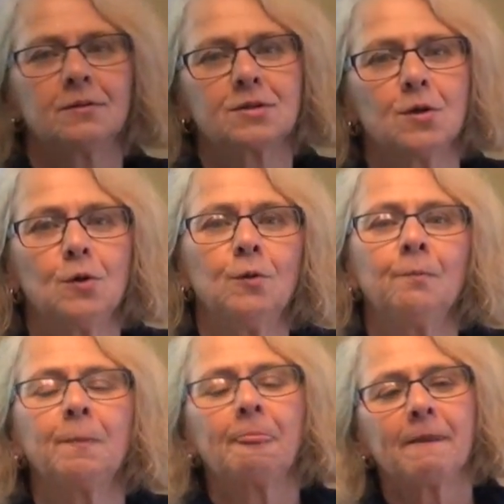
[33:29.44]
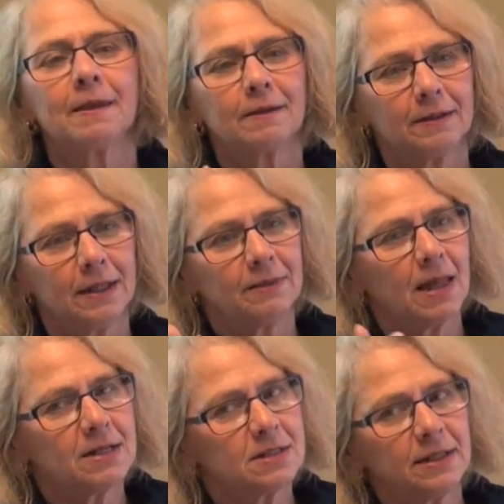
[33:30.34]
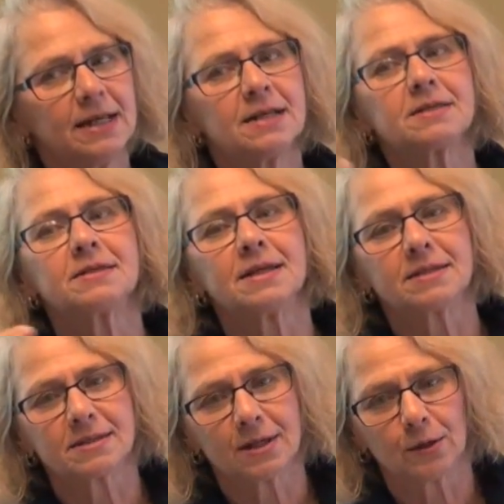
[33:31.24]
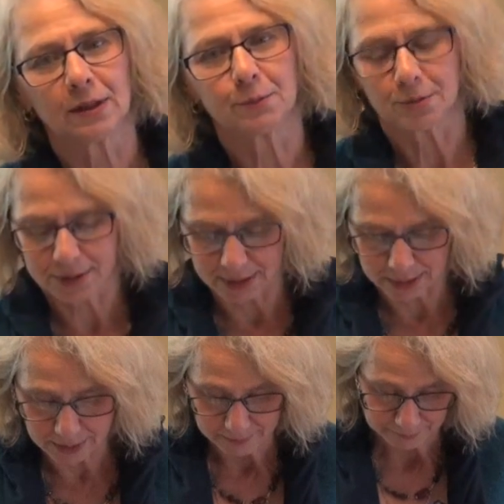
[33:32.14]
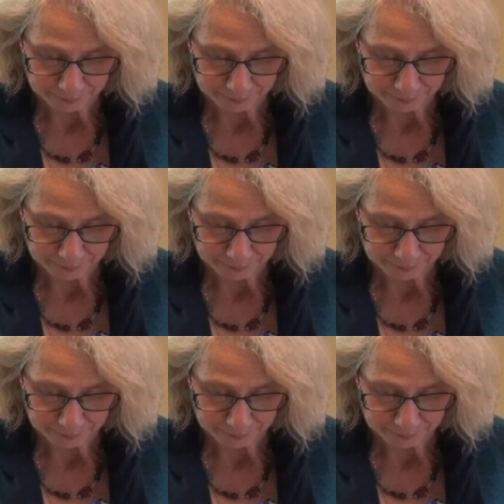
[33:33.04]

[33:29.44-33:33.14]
So it, that delay doesn't necessarily persist,